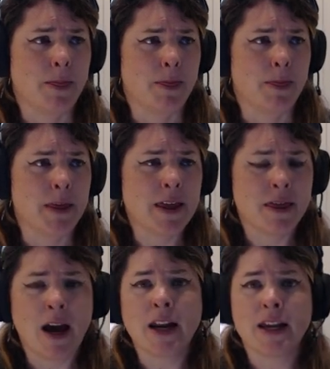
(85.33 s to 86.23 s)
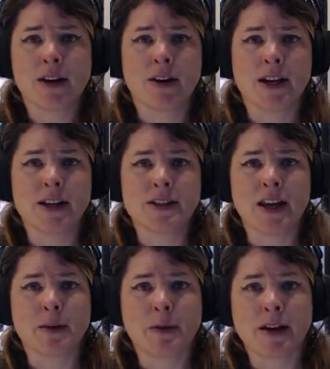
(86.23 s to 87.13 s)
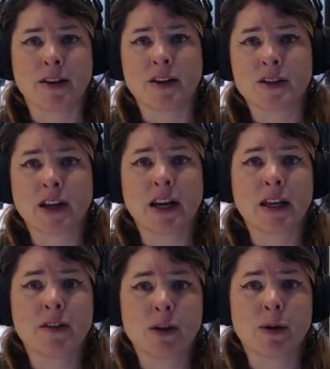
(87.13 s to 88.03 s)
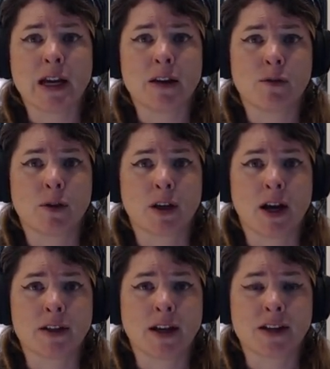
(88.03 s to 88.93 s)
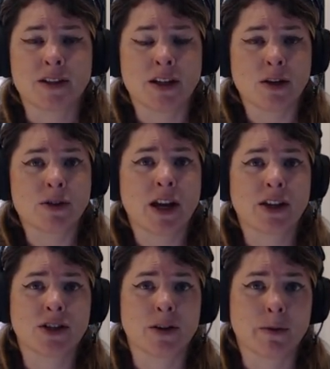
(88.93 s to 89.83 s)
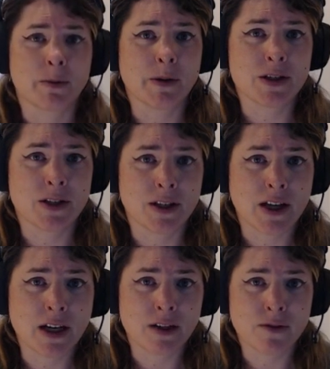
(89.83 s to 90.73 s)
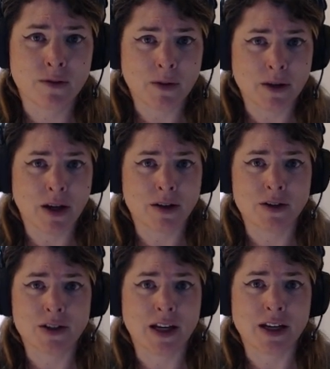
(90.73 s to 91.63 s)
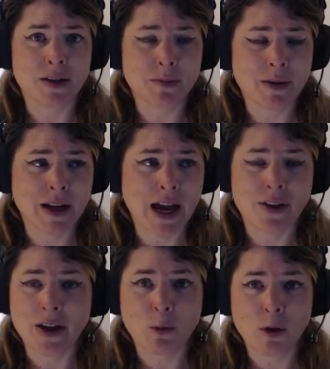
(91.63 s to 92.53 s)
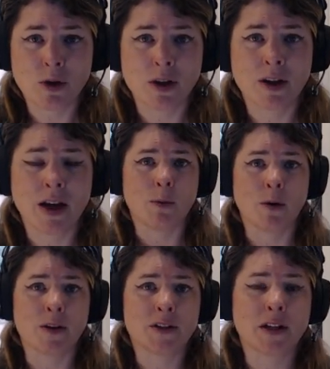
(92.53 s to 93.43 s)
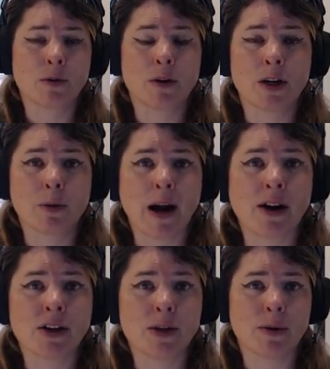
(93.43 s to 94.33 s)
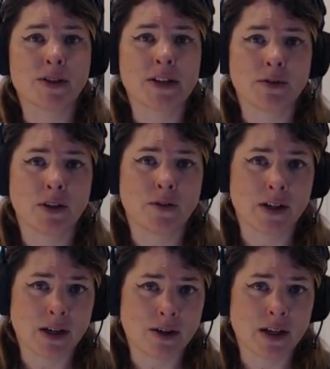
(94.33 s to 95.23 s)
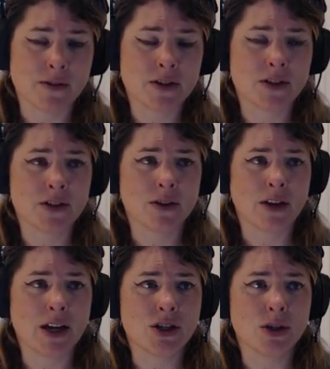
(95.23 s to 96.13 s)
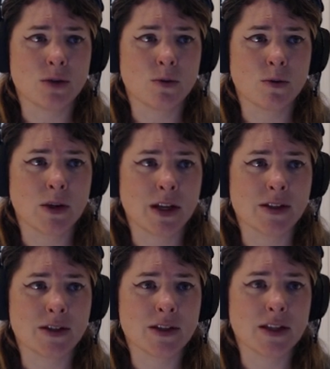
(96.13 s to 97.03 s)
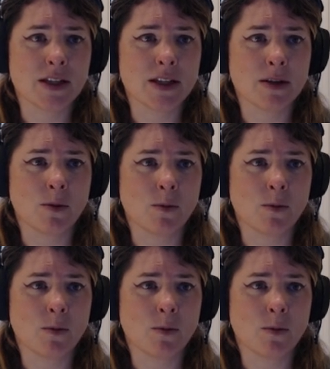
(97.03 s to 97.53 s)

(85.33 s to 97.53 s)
the thought here is that rather than just kind of giving you a handful of context and no texture with which to kind of understand how they work, we're instead going to ground you in several different narratives so that you can see